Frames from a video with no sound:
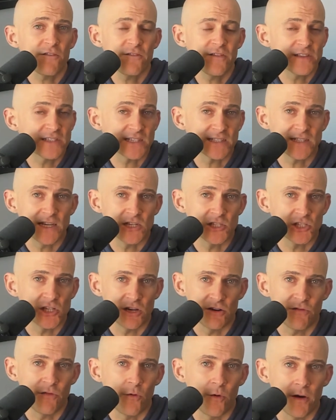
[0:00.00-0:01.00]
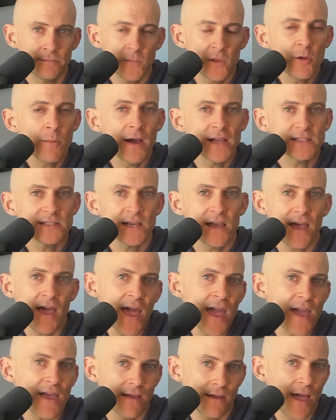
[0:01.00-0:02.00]
physics engine for it, you might say,
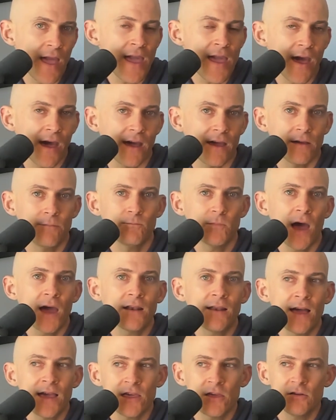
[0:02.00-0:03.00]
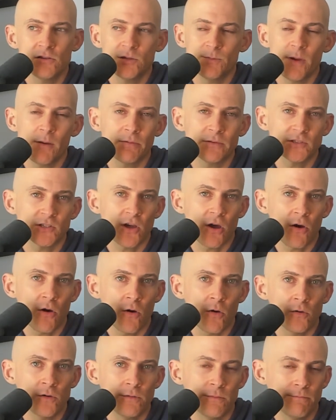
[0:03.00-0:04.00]
hey, A I, I'd like you to be able to
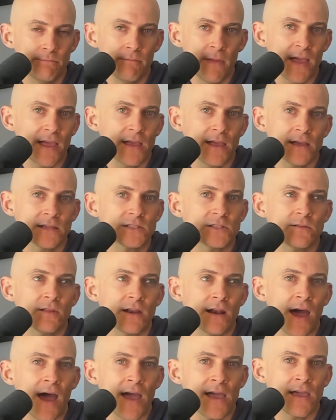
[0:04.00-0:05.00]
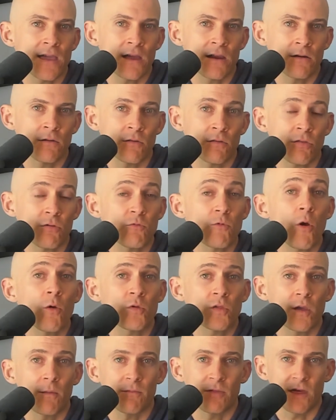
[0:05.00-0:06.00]
code making it so that I can throw
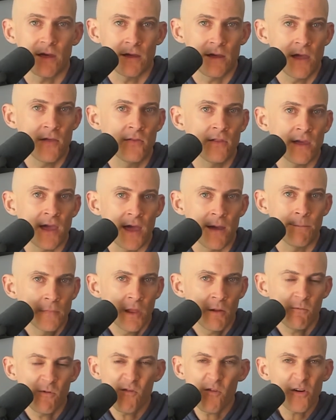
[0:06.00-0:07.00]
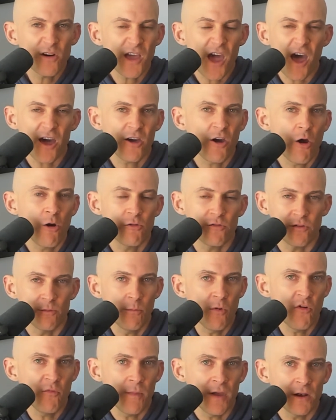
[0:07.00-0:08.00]
something in the game. We've already got code for
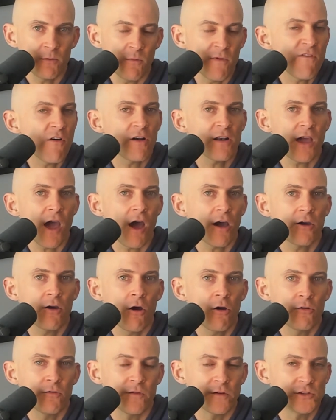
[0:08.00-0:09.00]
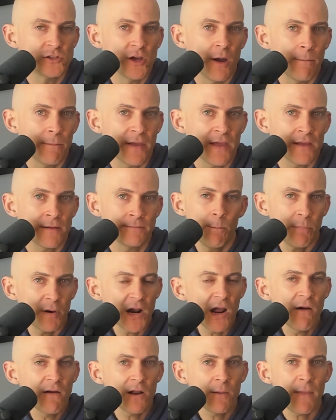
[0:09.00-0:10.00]
movement, we've already got code for jumping, but
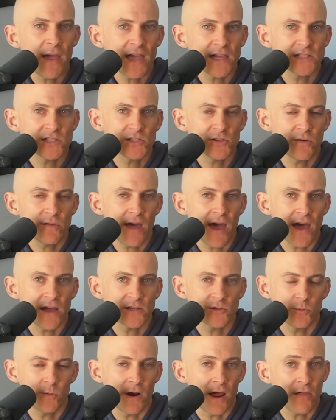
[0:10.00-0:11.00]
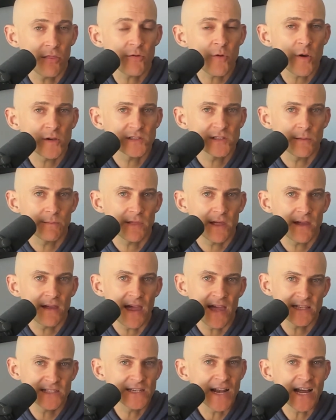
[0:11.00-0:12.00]
I wanna make it so that when I throw something,
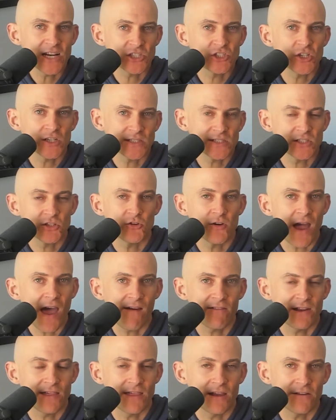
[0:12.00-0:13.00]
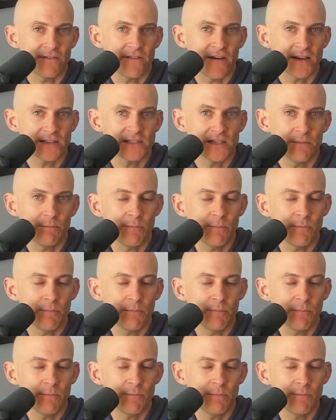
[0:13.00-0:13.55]
it's not just gravity that affects it,